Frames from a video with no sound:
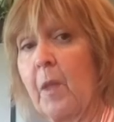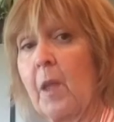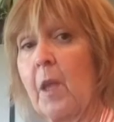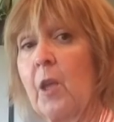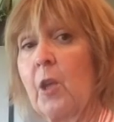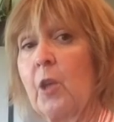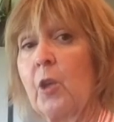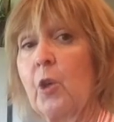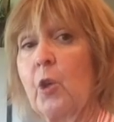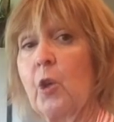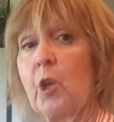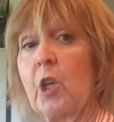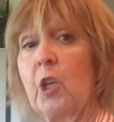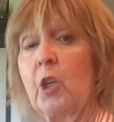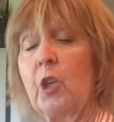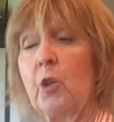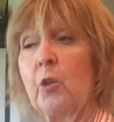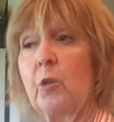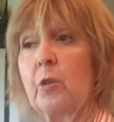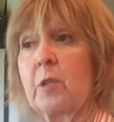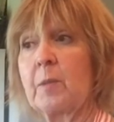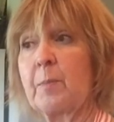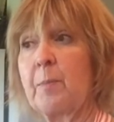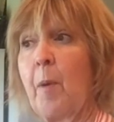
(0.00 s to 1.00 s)
You can
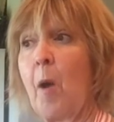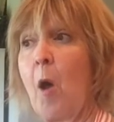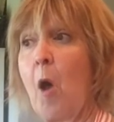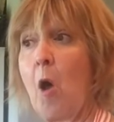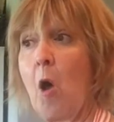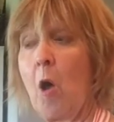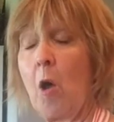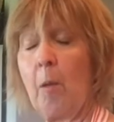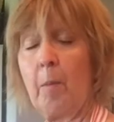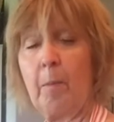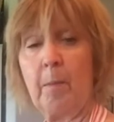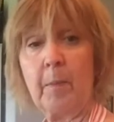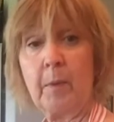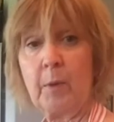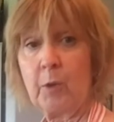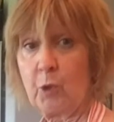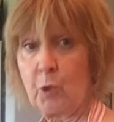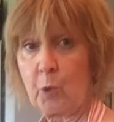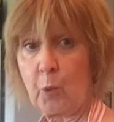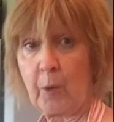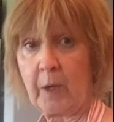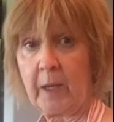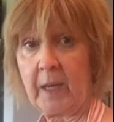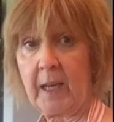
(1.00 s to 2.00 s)
use palm
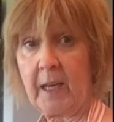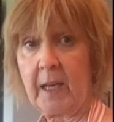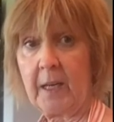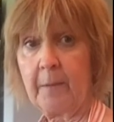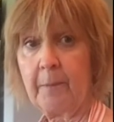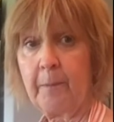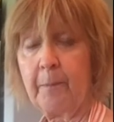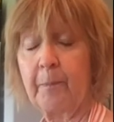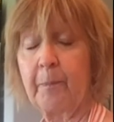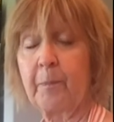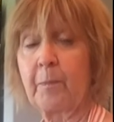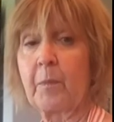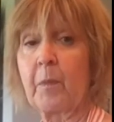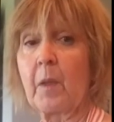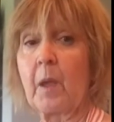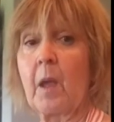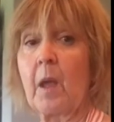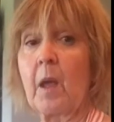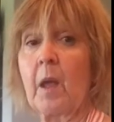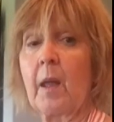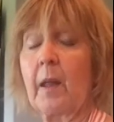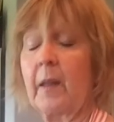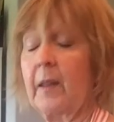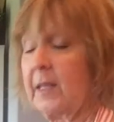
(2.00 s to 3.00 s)
shortening.
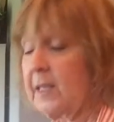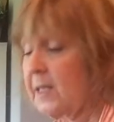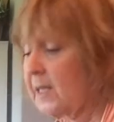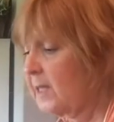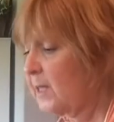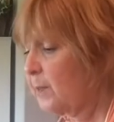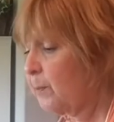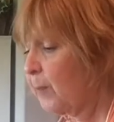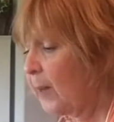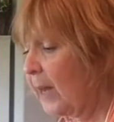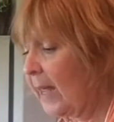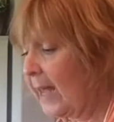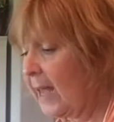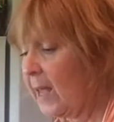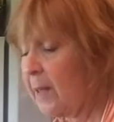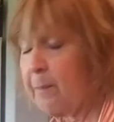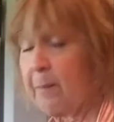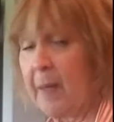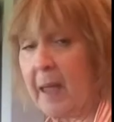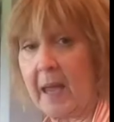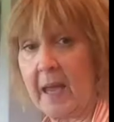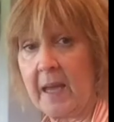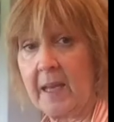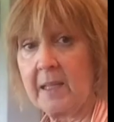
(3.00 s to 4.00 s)
This is
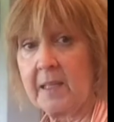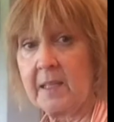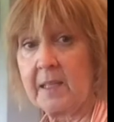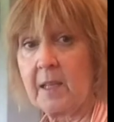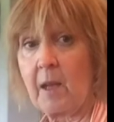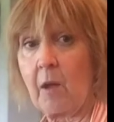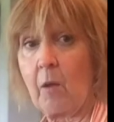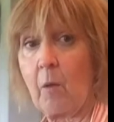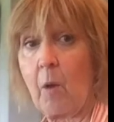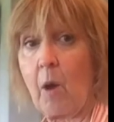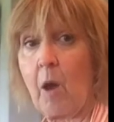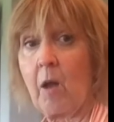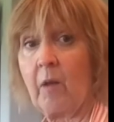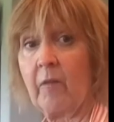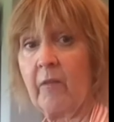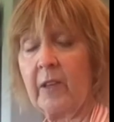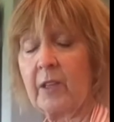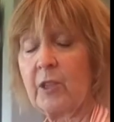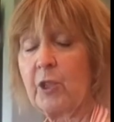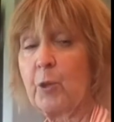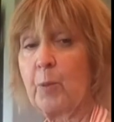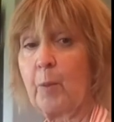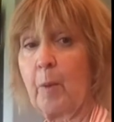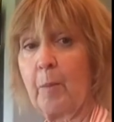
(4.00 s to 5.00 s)
plant-based, so all
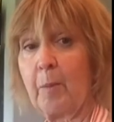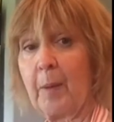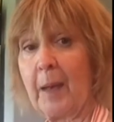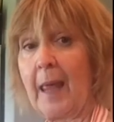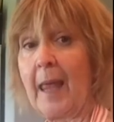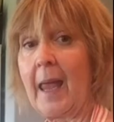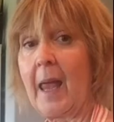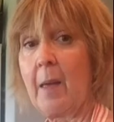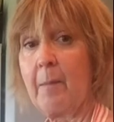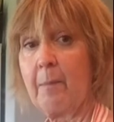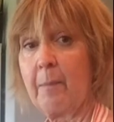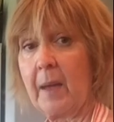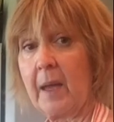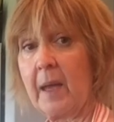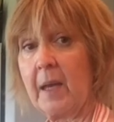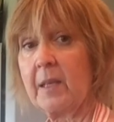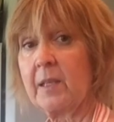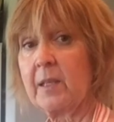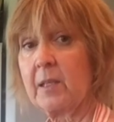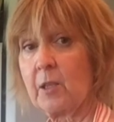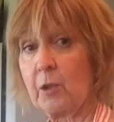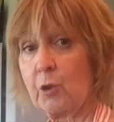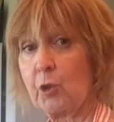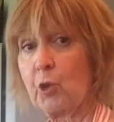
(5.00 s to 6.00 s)
vegetable
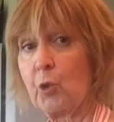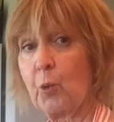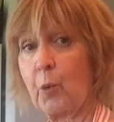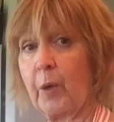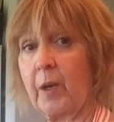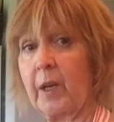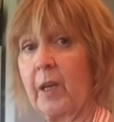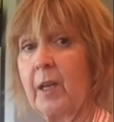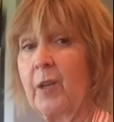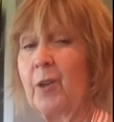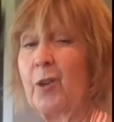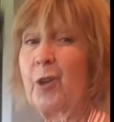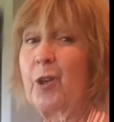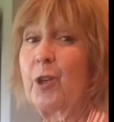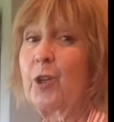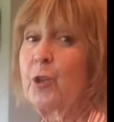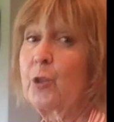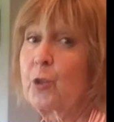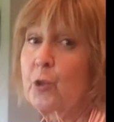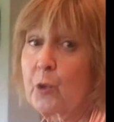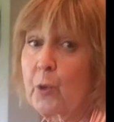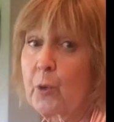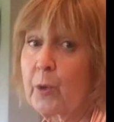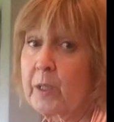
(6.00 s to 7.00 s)
plant-based shortening. You could
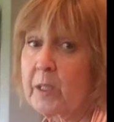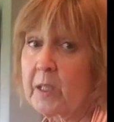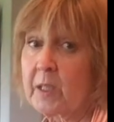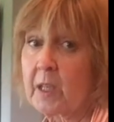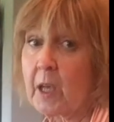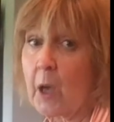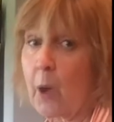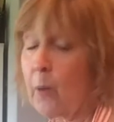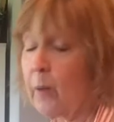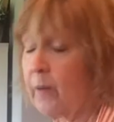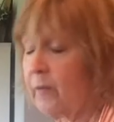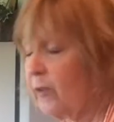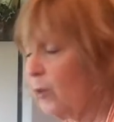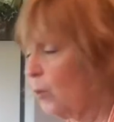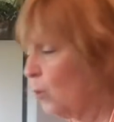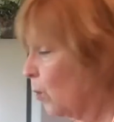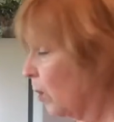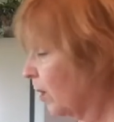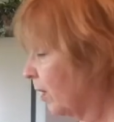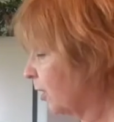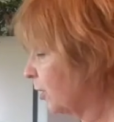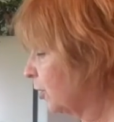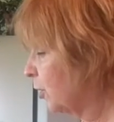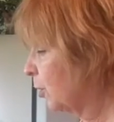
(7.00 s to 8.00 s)
use Crisco if you
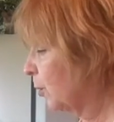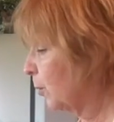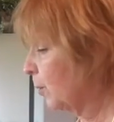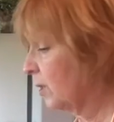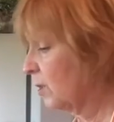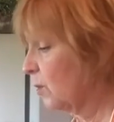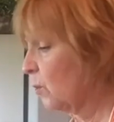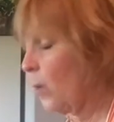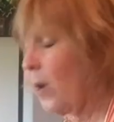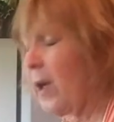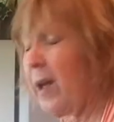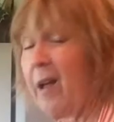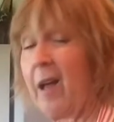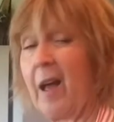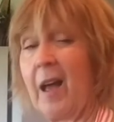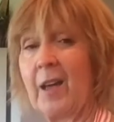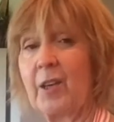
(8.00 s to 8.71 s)
wanted to as well.